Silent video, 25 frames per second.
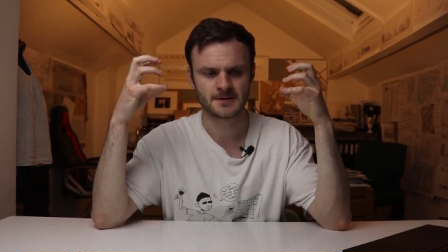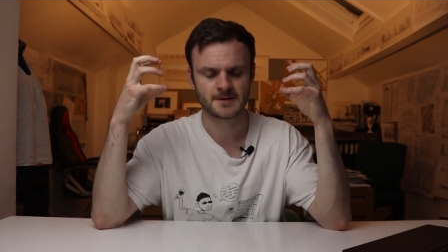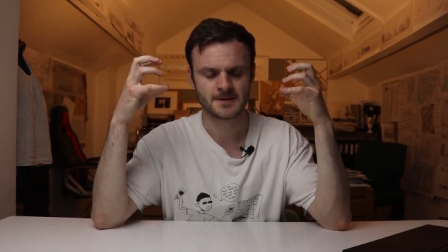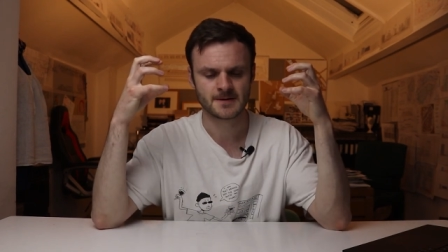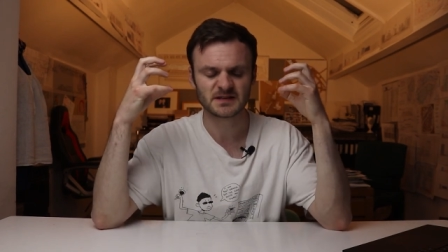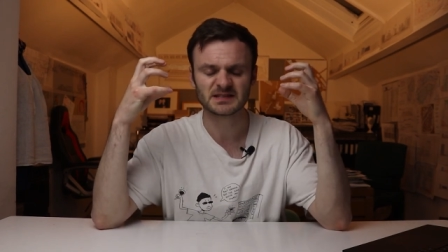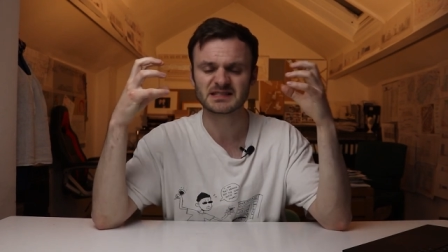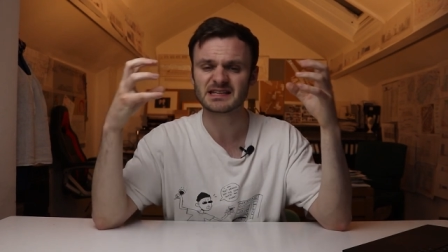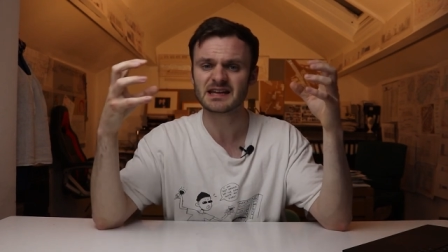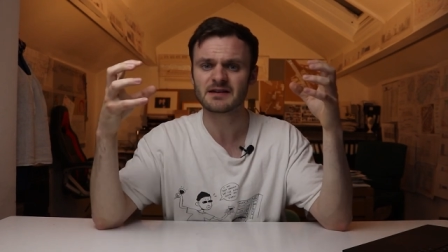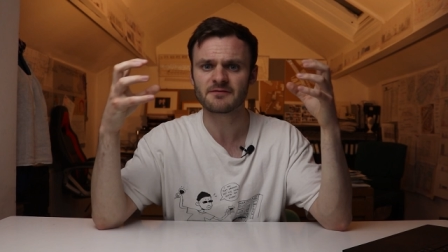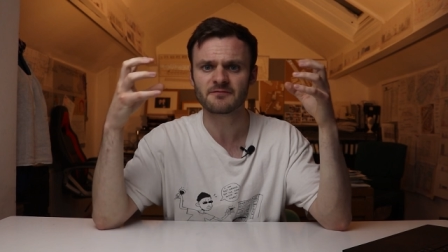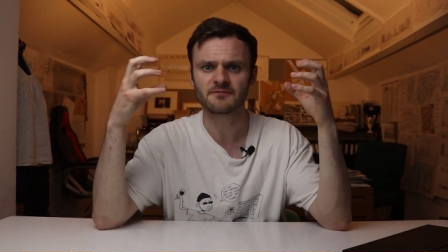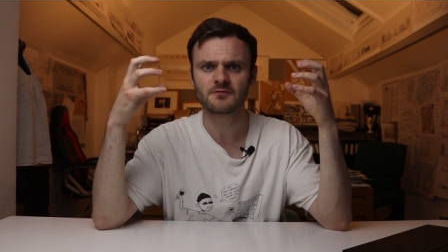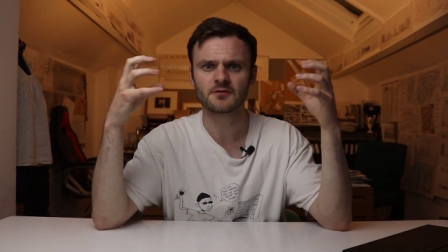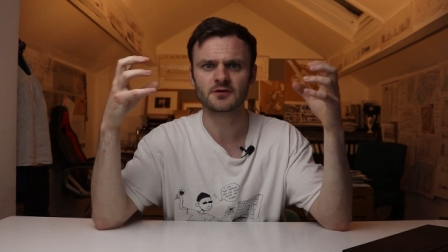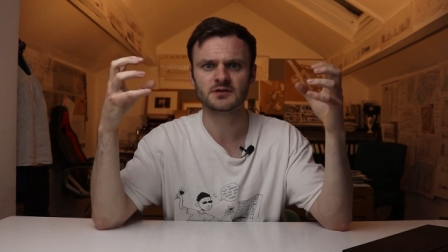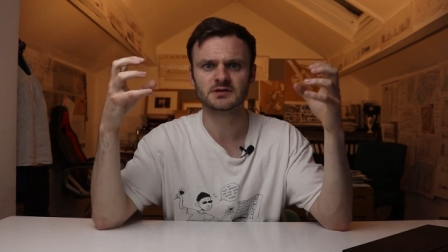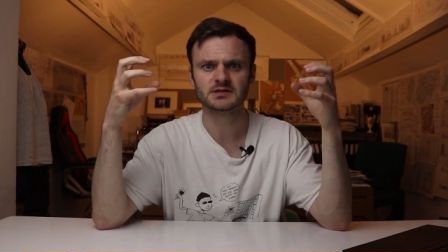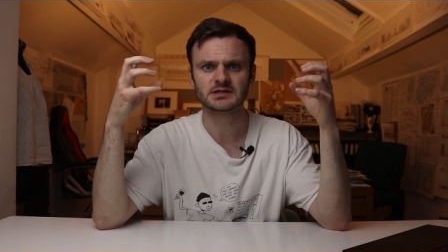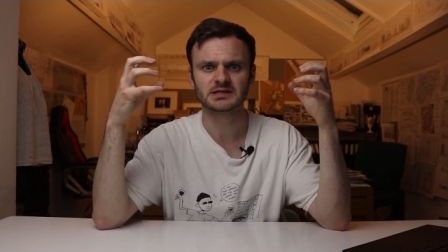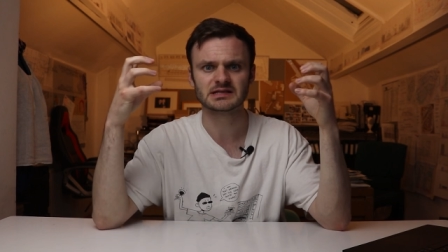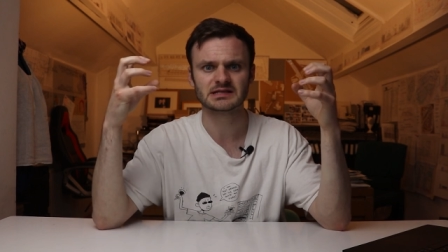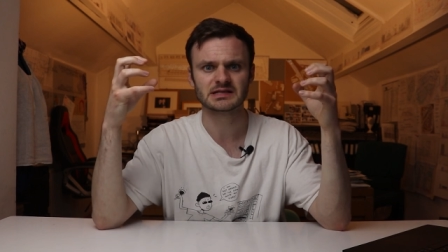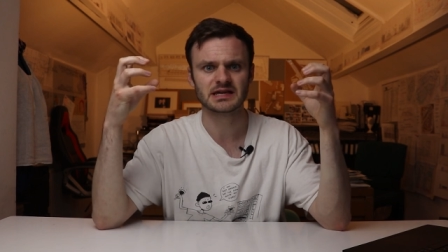the
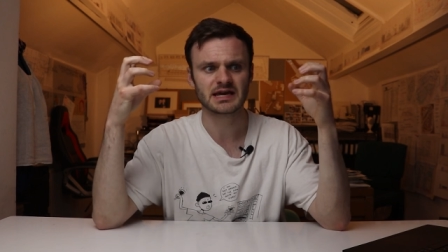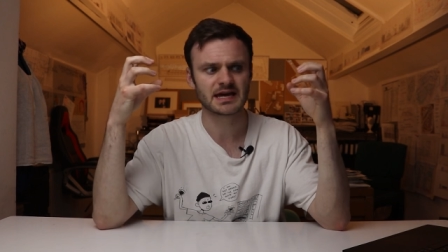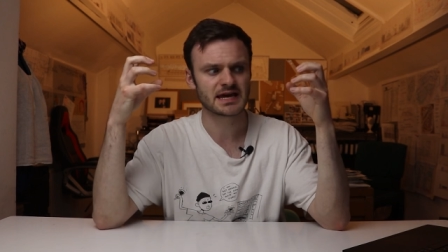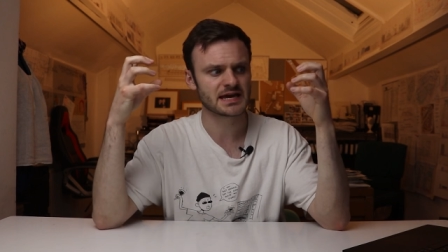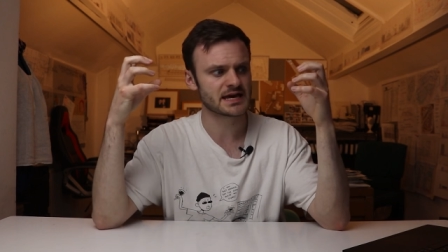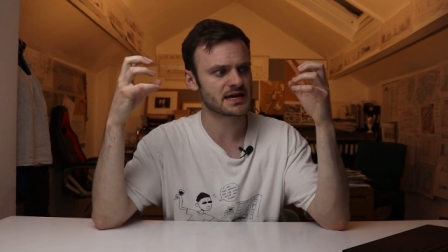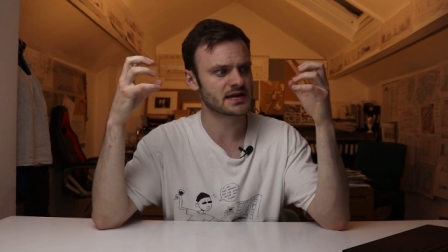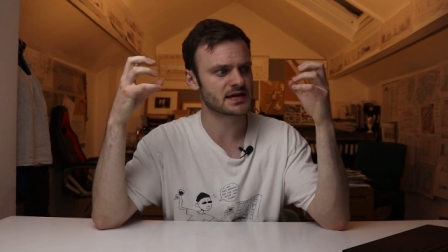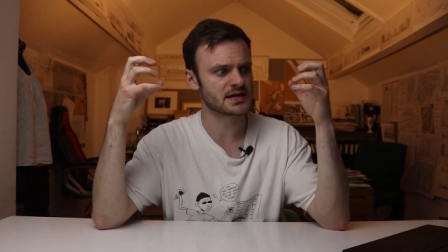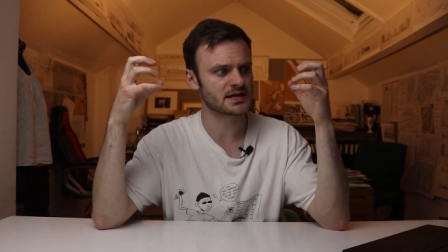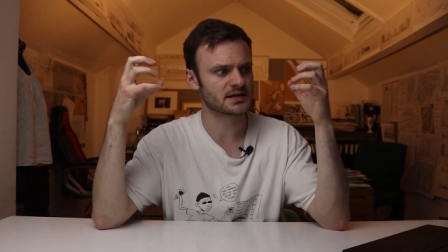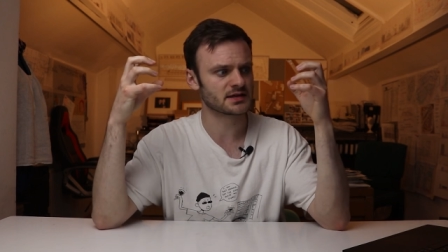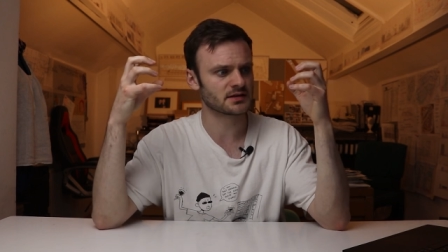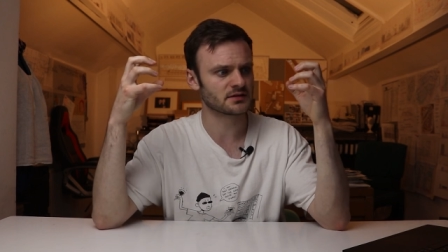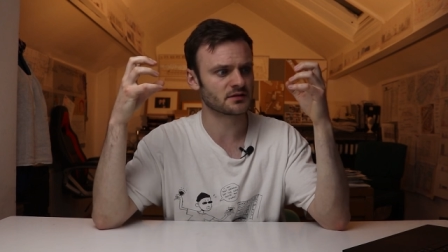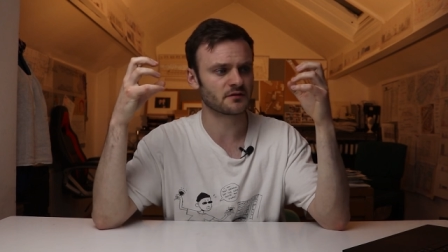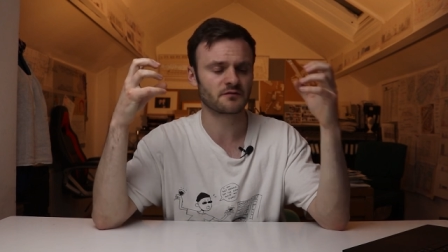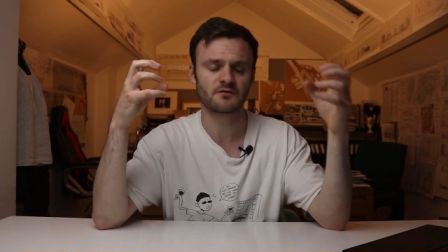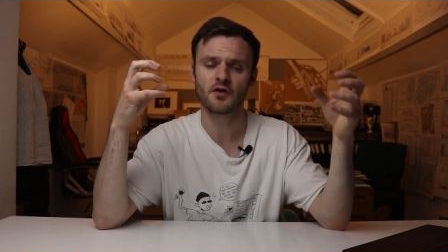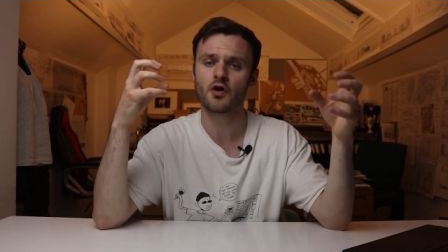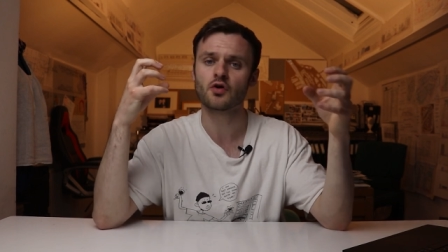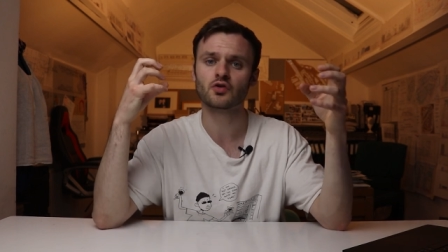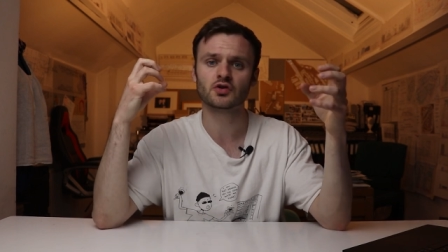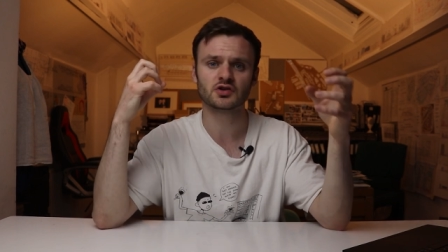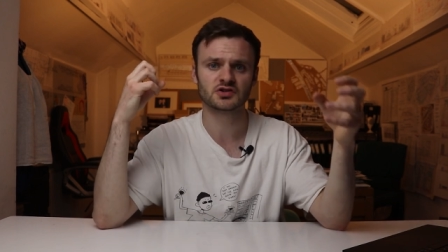difference in the
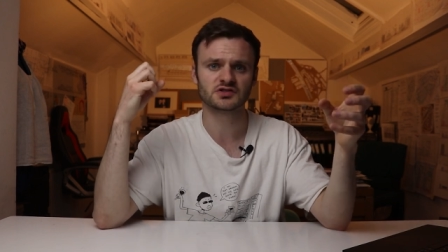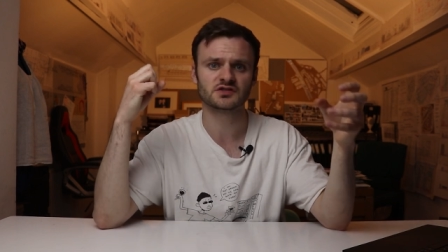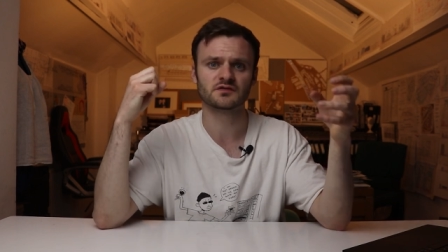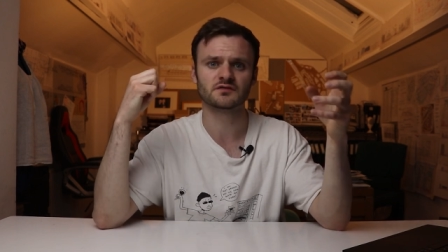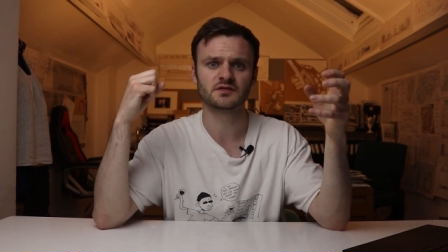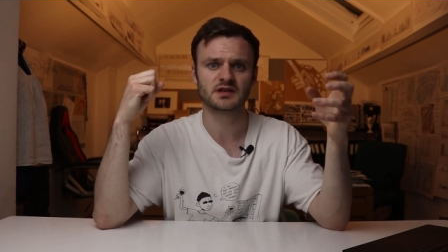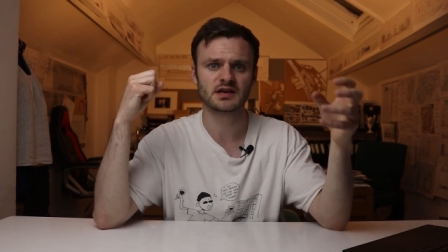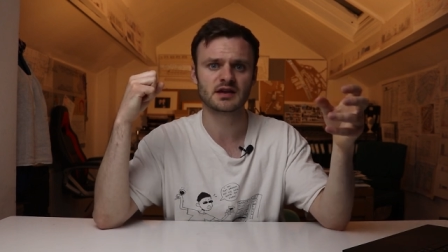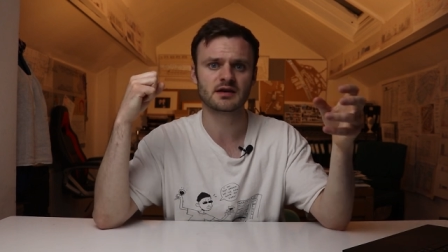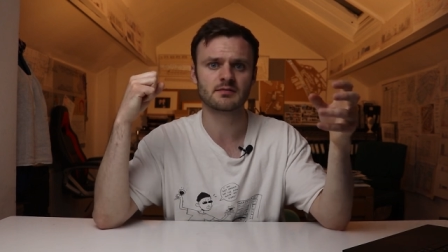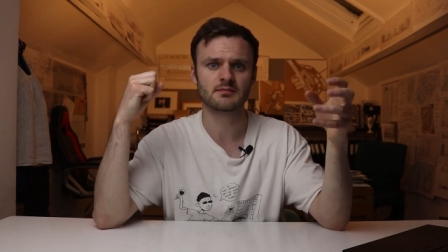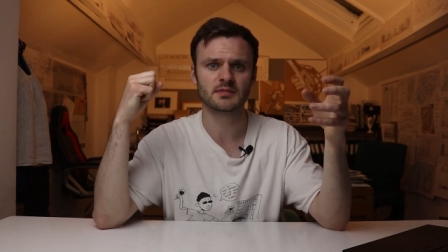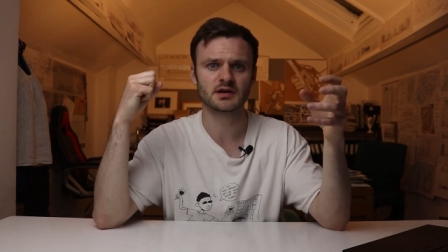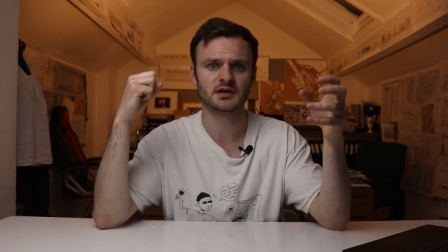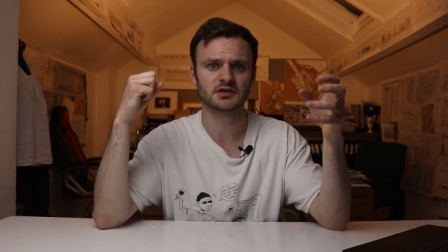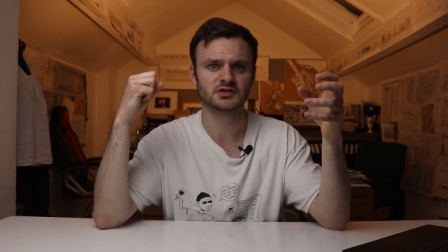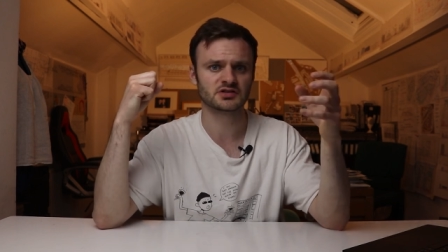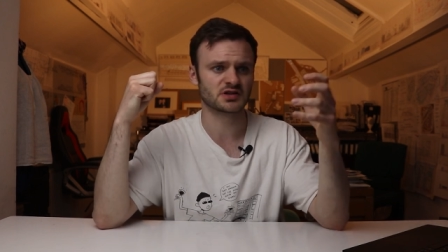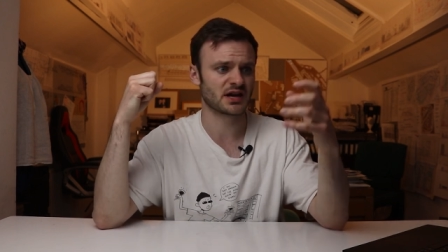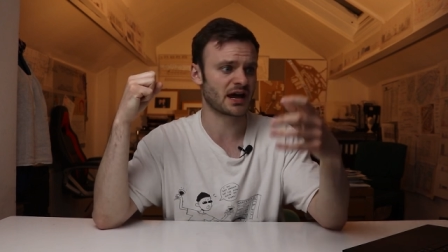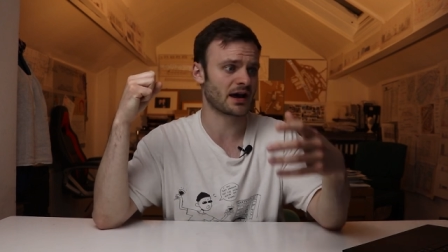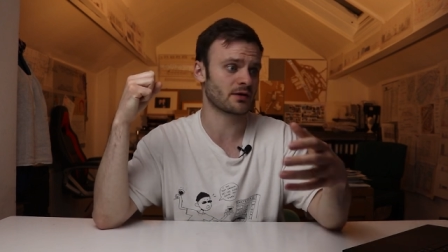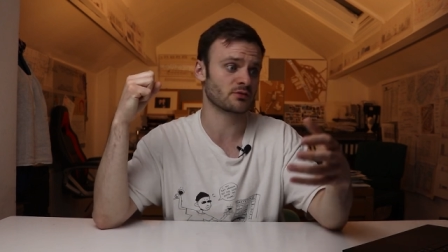focus of the image and